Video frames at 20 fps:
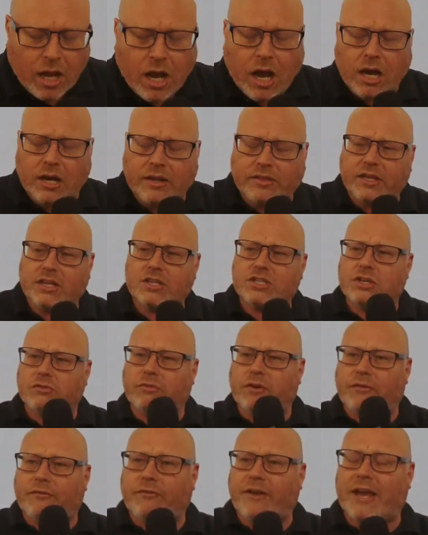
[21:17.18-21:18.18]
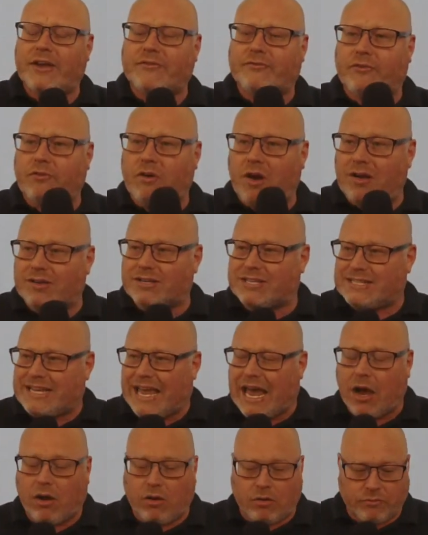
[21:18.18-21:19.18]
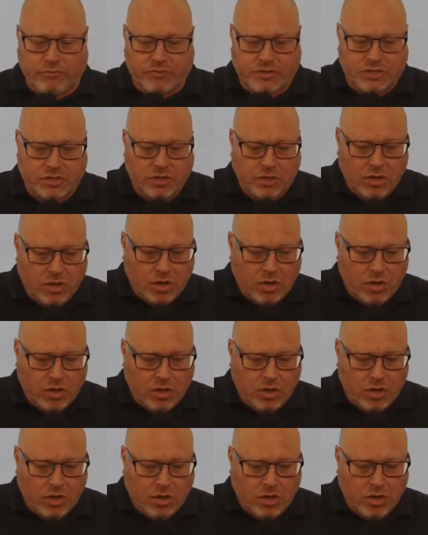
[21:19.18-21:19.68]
and I think to reflect for ourselves